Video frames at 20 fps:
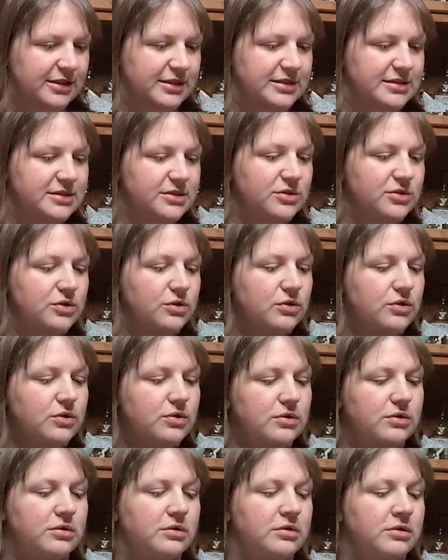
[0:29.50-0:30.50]
this.
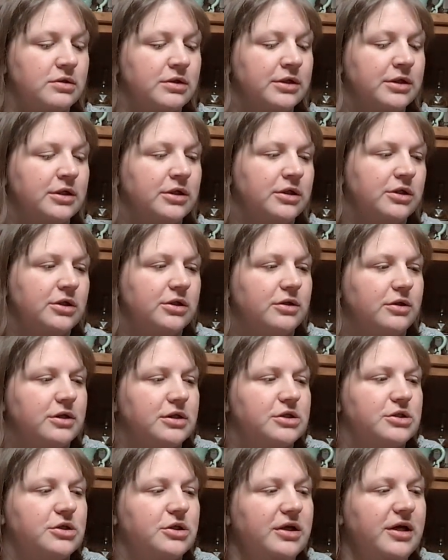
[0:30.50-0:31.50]
No, you are
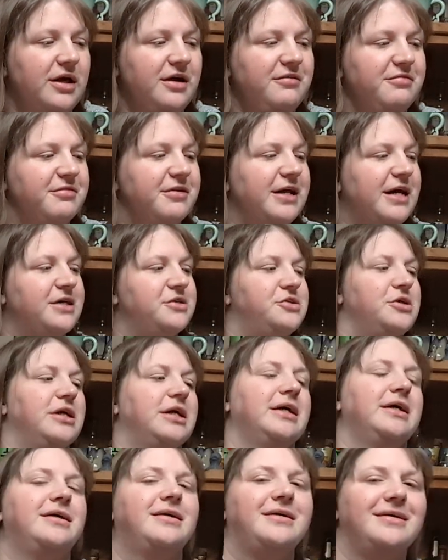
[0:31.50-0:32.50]
too young for that
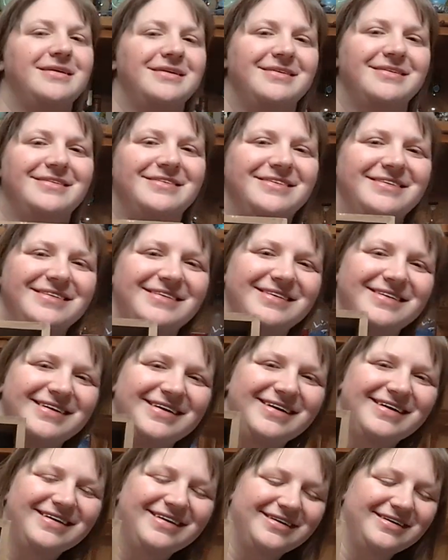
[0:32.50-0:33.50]
drink.
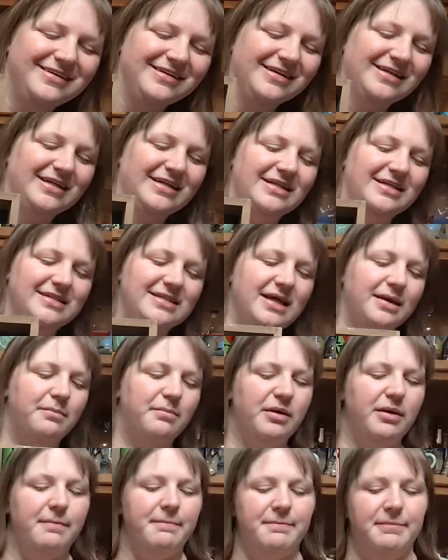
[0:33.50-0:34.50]
He's like,
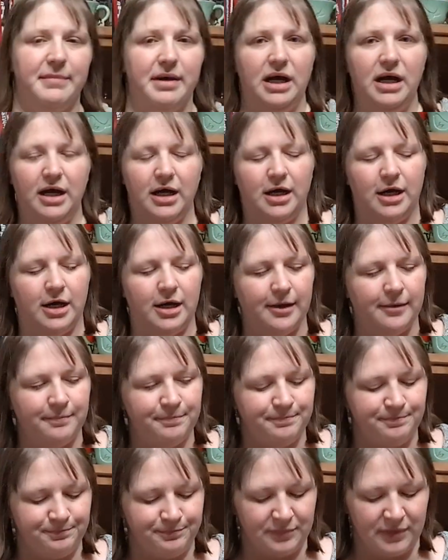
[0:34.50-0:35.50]
but
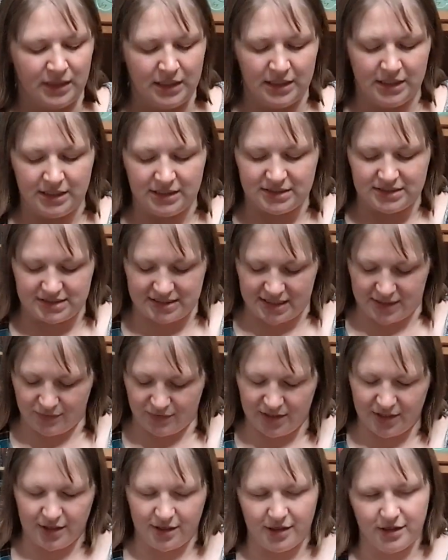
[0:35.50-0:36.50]
Mom. Today
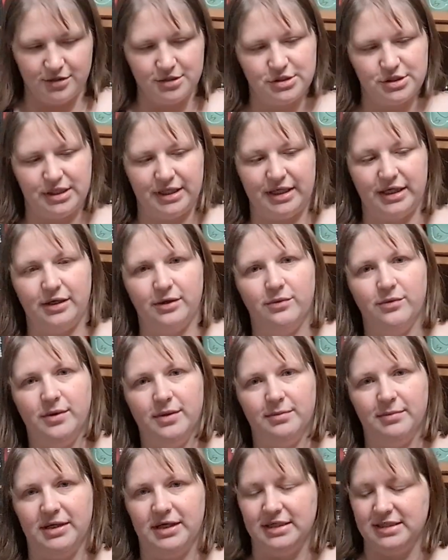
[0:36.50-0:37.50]
we are drinking
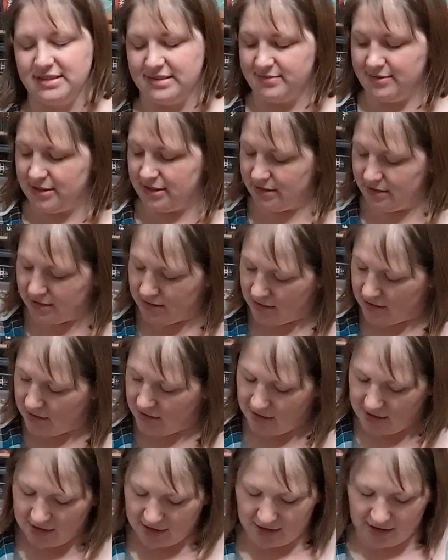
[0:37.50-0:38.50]
what my husband
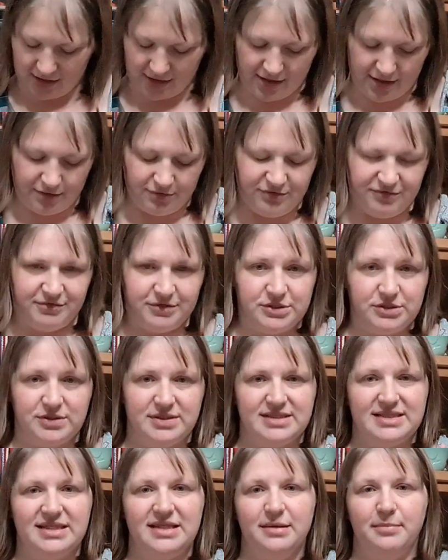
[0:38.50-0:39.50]
referred to
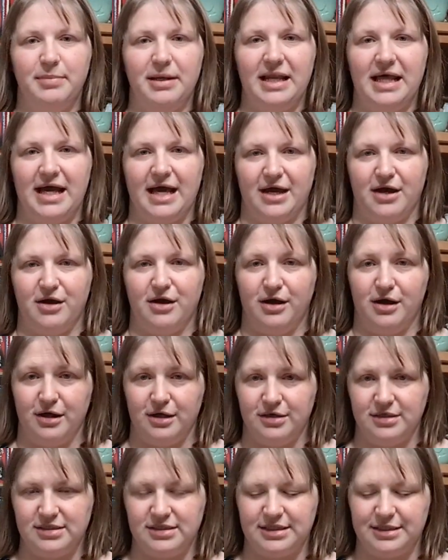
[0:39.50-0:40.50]
as the Black
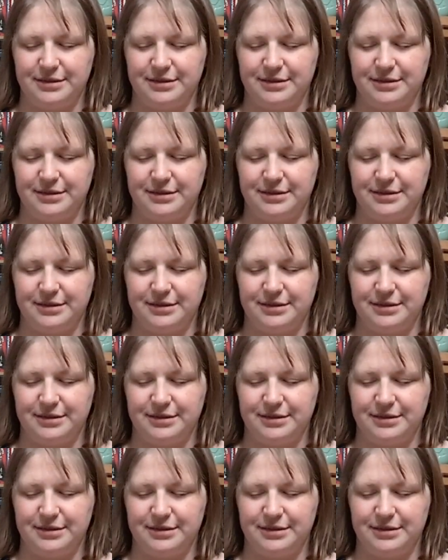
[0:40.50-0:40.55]
Heart.